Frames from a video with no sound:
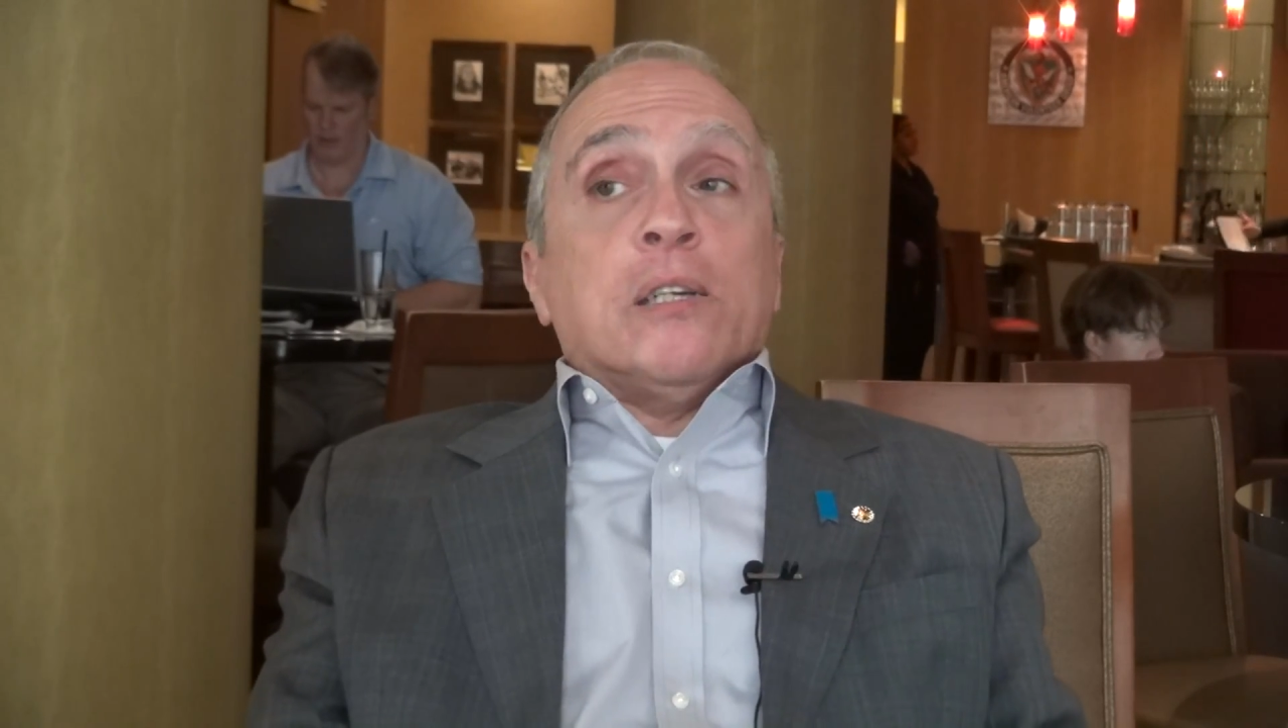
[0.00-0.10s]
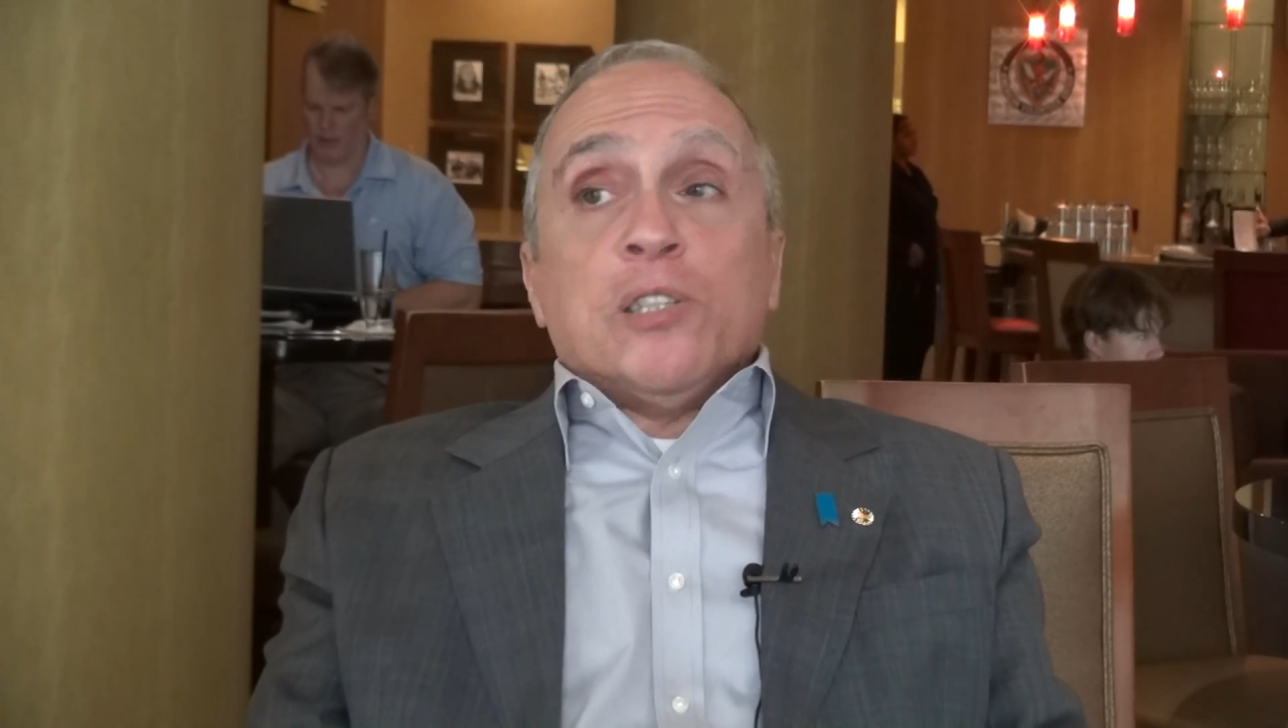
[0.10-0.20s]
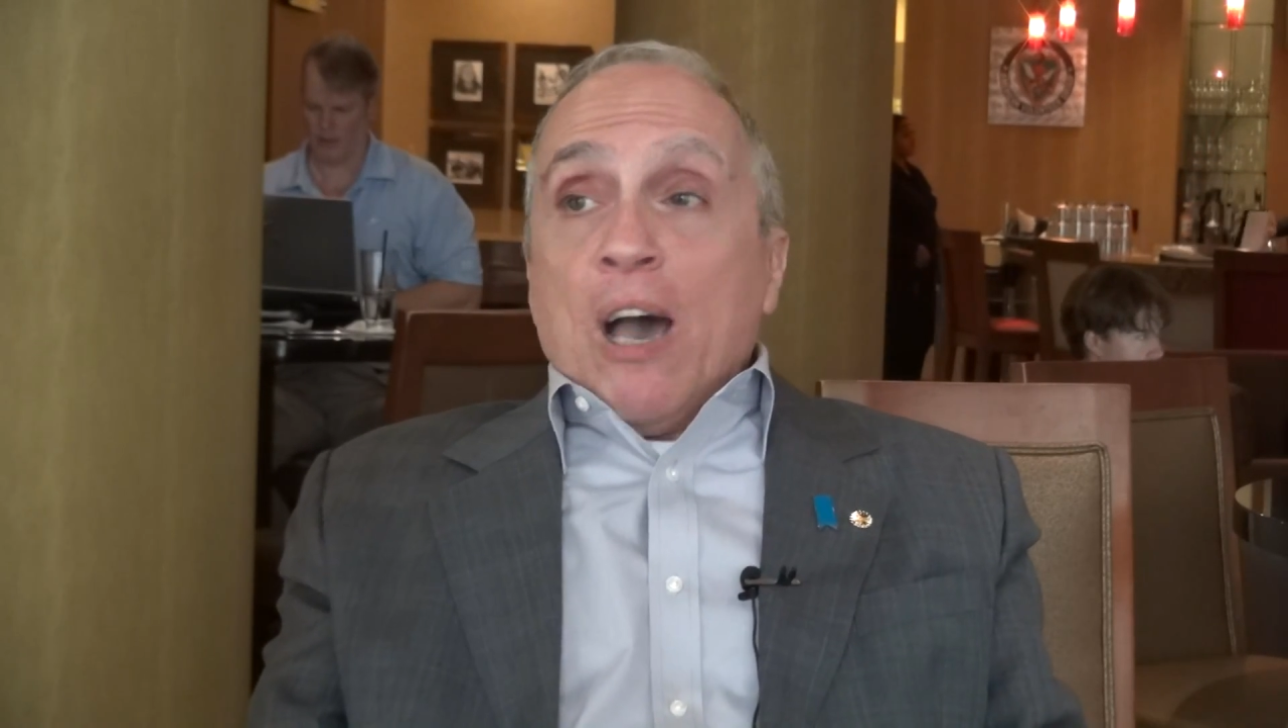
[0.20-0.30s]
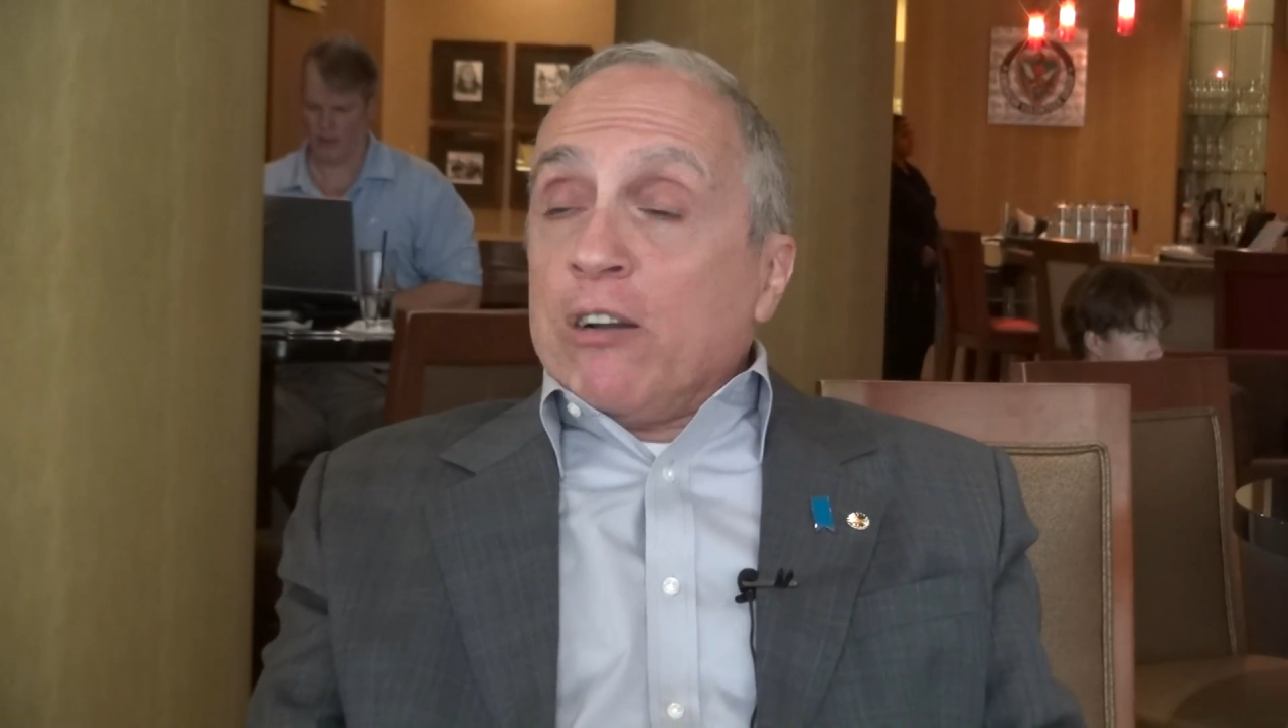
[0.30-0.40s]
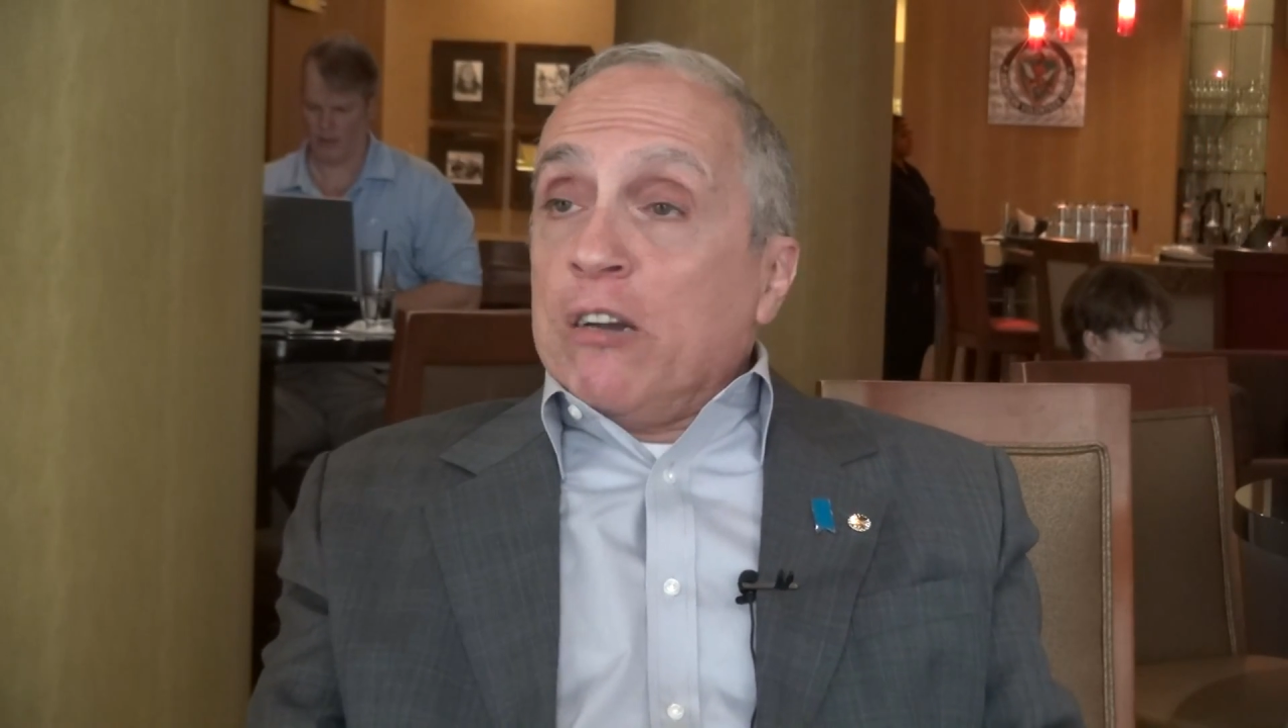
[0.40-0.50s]
The
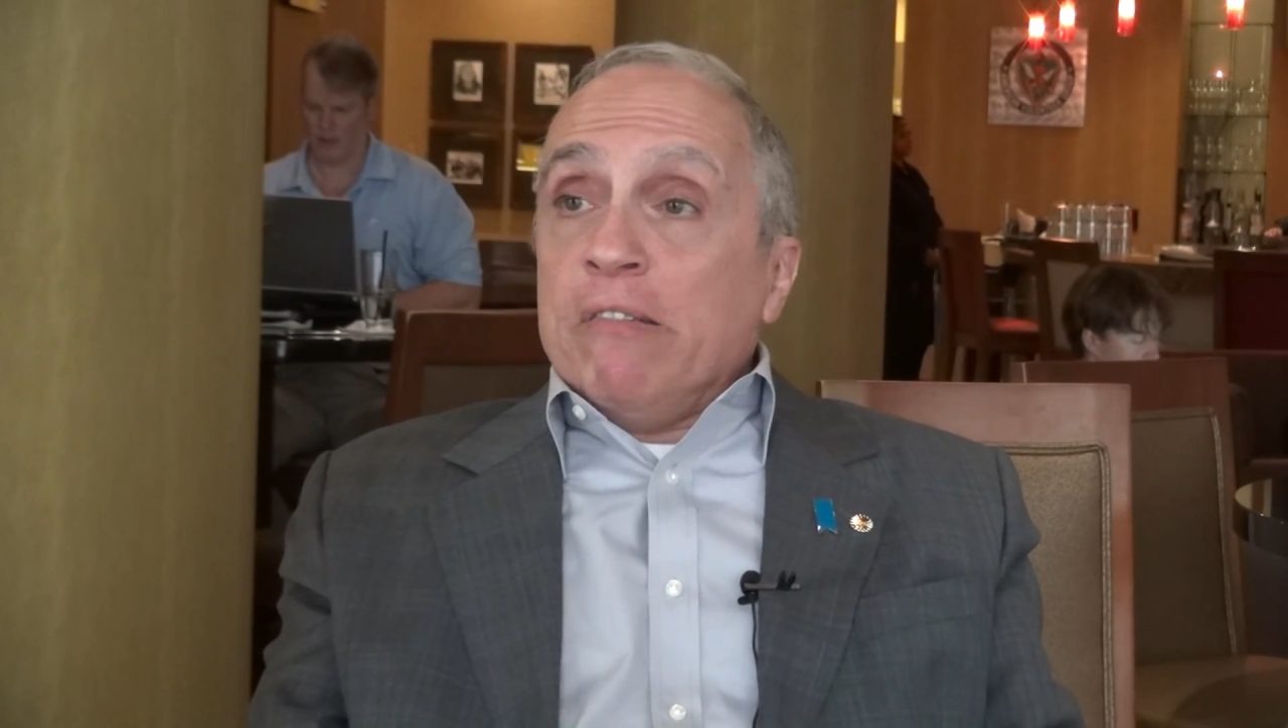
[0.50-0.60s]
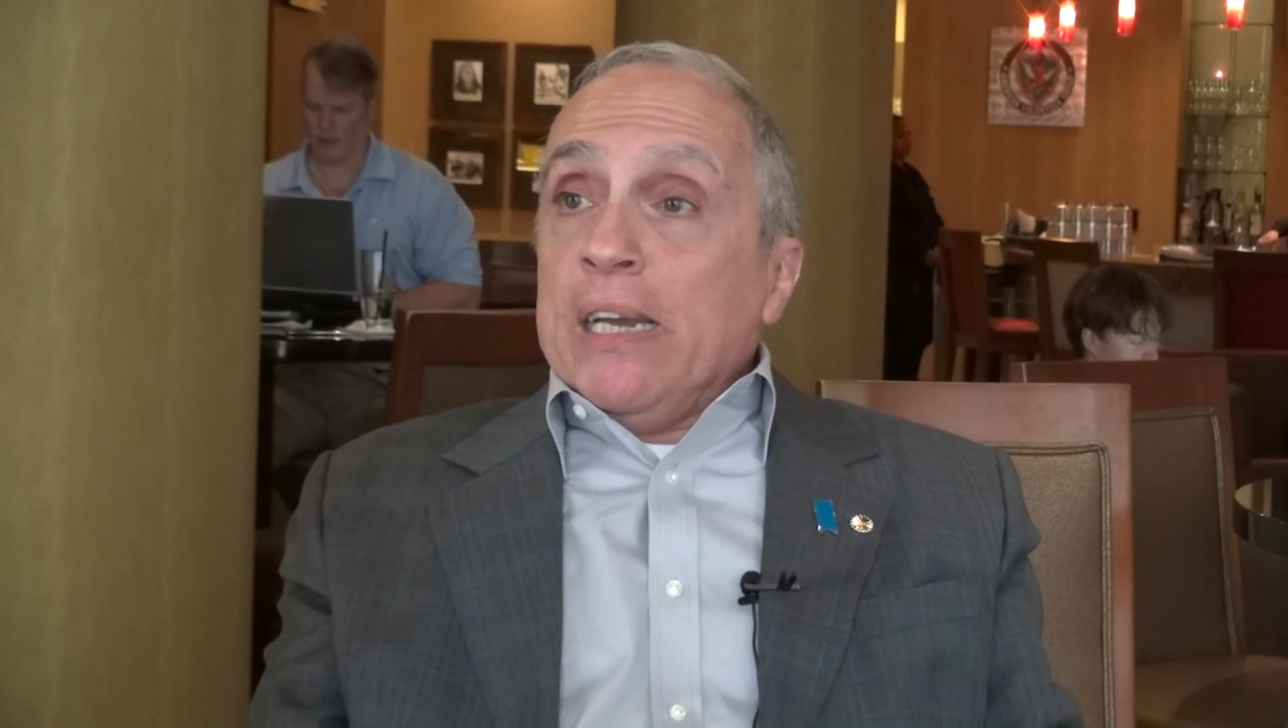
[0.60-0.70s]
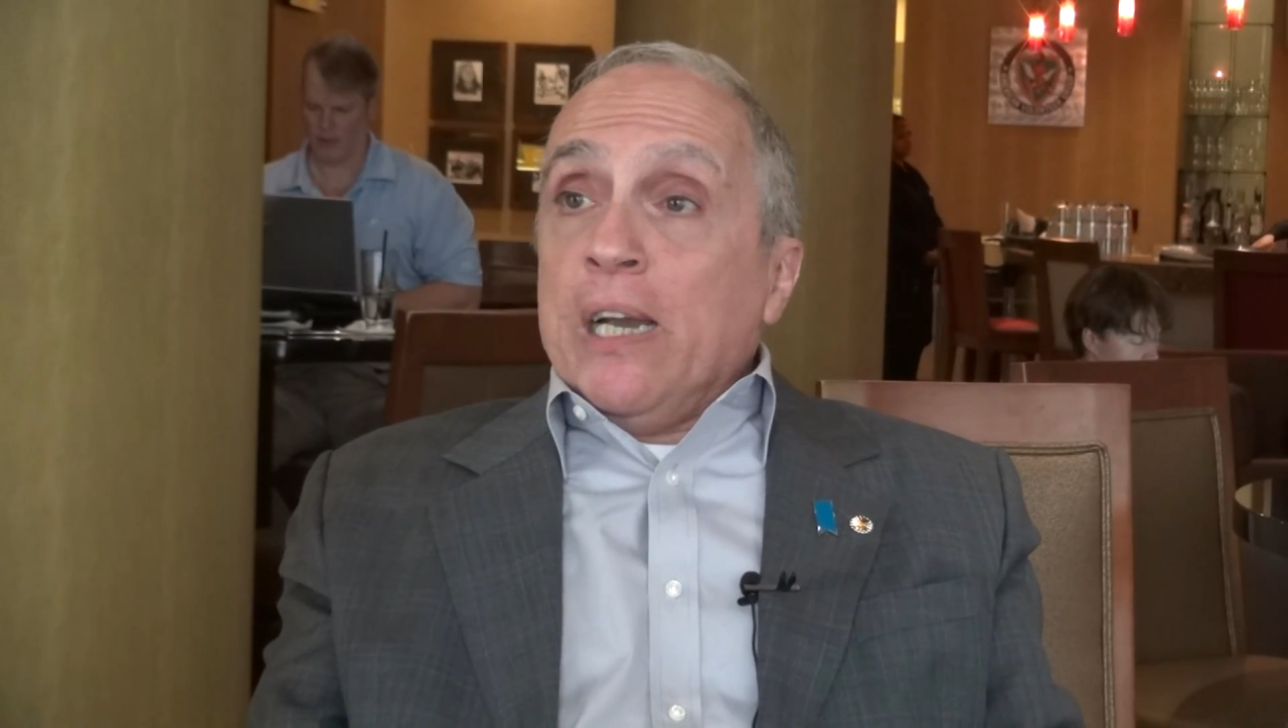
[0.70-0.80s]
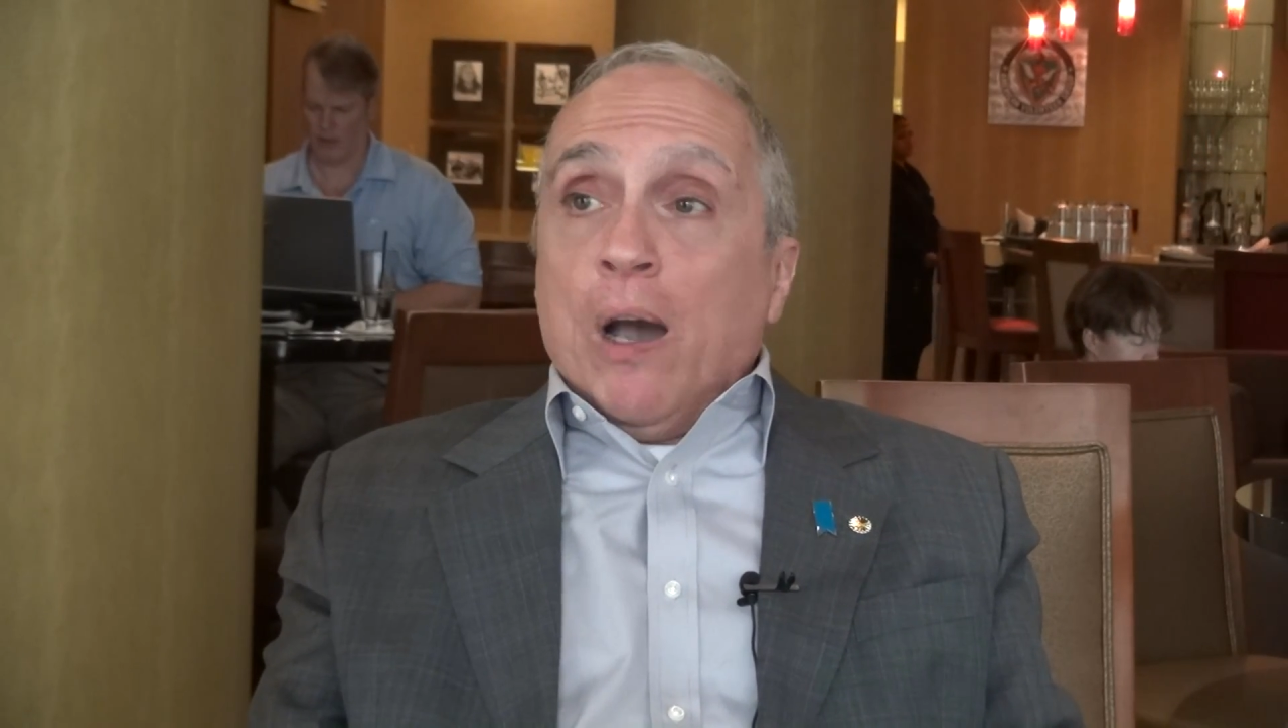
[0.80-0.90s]
South Korean